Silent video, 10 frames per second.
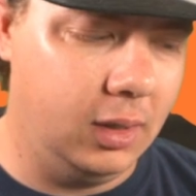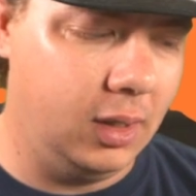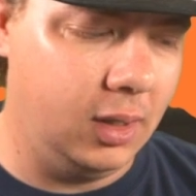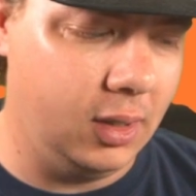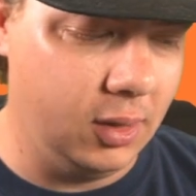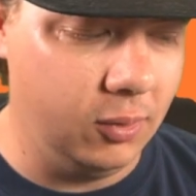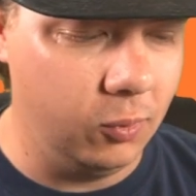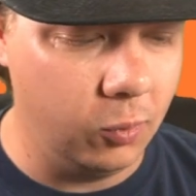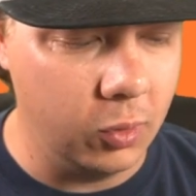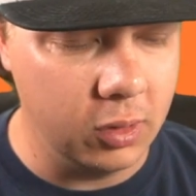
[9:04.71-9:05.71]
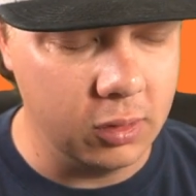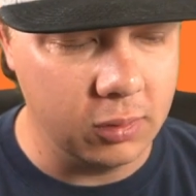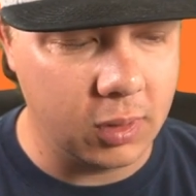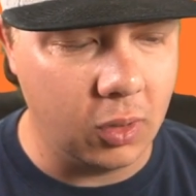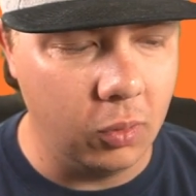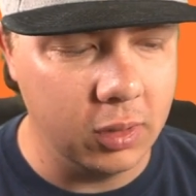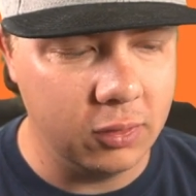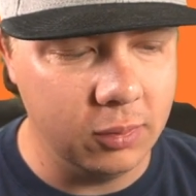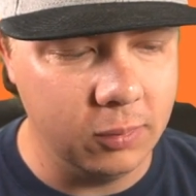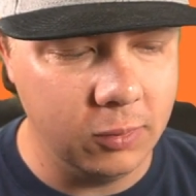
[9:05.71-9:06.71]
uh, we're going
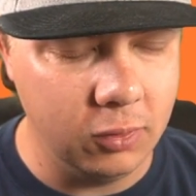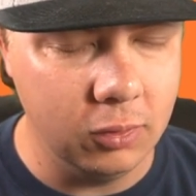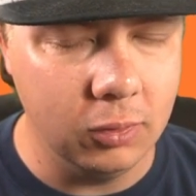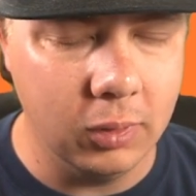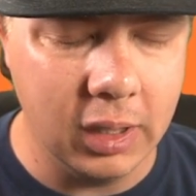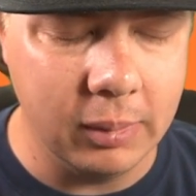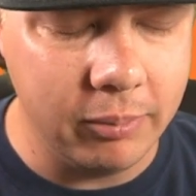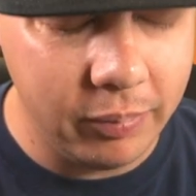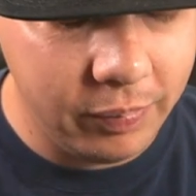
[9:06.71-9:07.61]
to do a...